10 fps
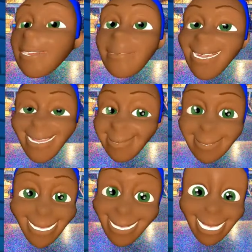got
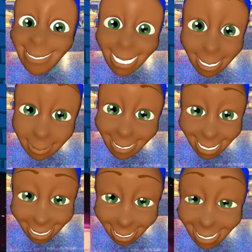a table
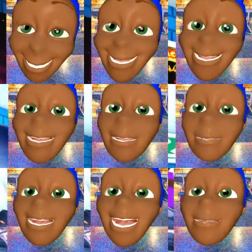tennis. We
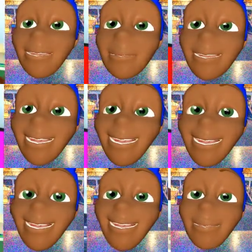have over
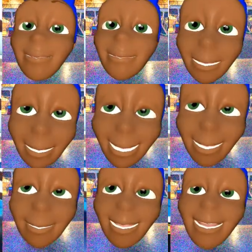here
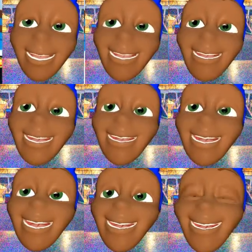foosball or air
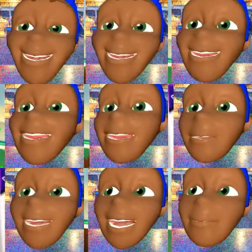hockey. We
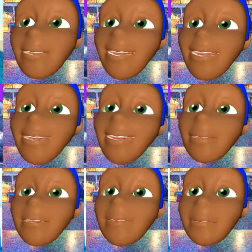have here, this is
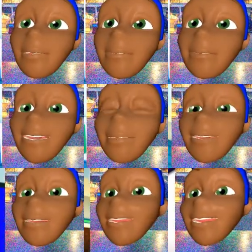one of my favorite
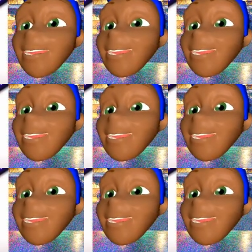things.